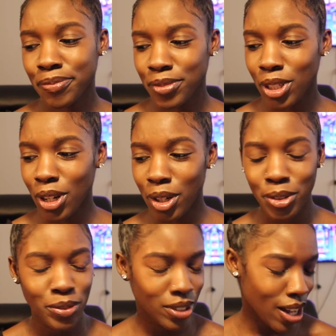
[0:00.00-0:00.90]
you
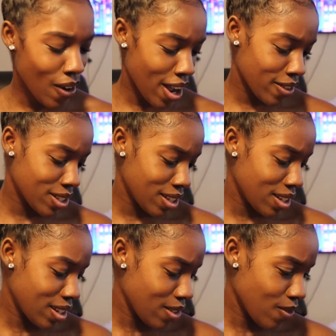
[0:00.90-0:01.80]
know, now I have to
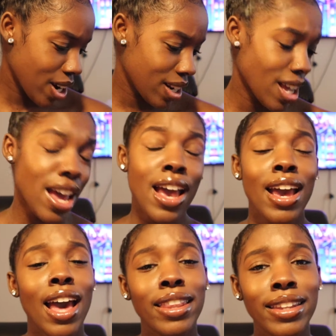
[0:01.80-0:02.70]
get him ready,
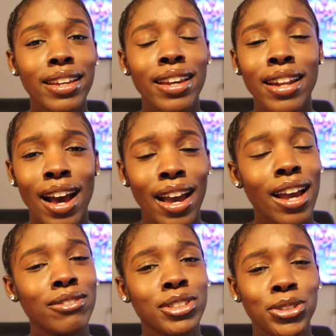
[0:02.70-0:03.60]
and then I
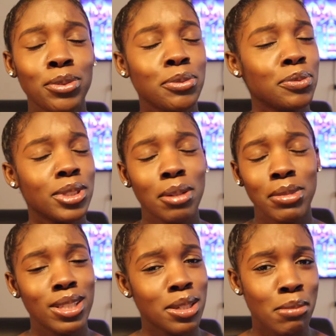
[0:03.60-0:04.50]
have to do
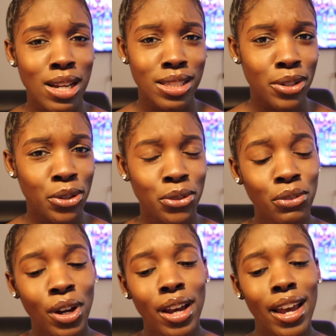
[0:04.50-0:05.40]
something to myself.
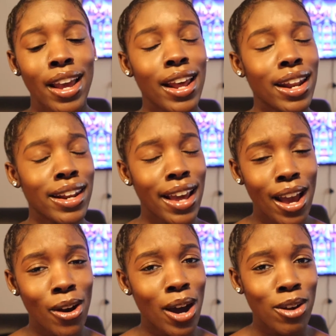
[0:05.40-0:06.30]
And
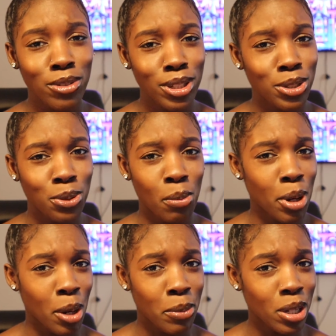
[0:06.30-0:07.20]
now I really do the
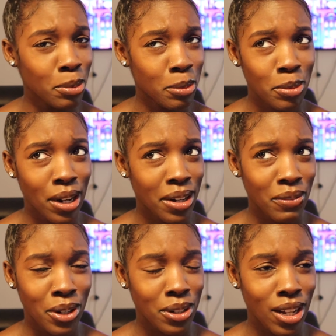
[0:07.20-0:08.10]
bare minimum, I'm not
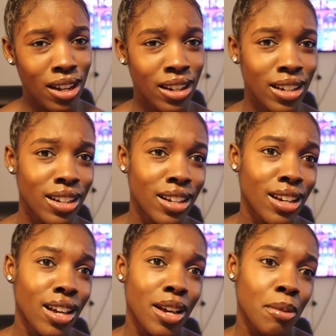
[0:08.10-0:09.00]
even gonna lie.
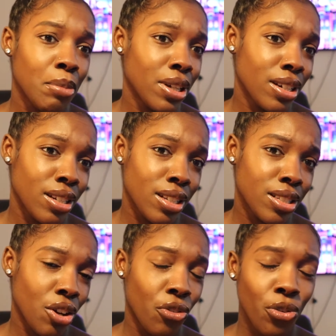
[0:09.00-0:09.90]

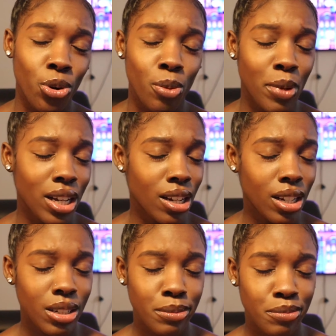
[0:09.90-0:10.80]
Because a full
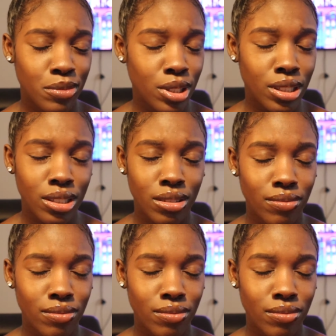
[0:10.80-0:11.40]
makeup is,